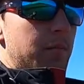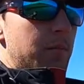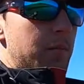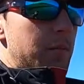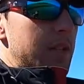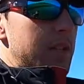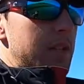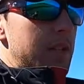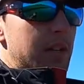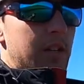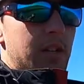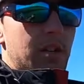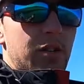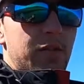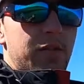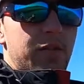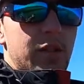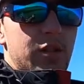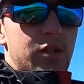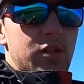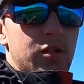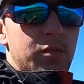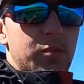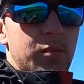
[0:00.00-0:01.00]
beginner
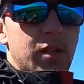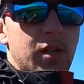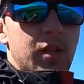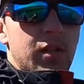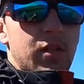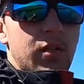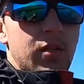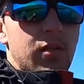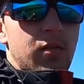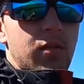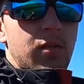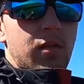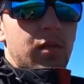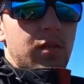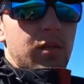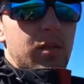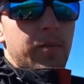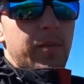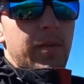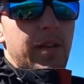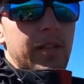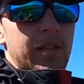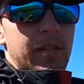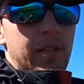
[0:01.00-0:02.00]
fishermen who aren't
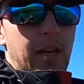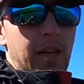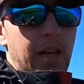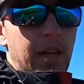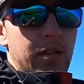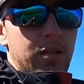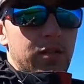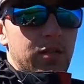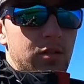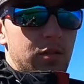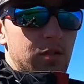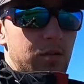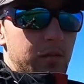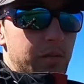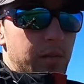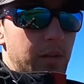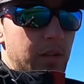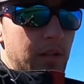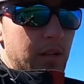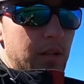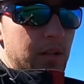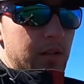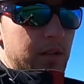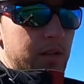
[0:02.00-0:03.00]
the best casters,
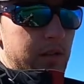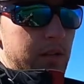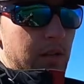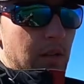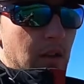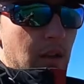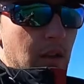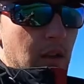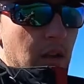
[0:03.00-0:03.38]
because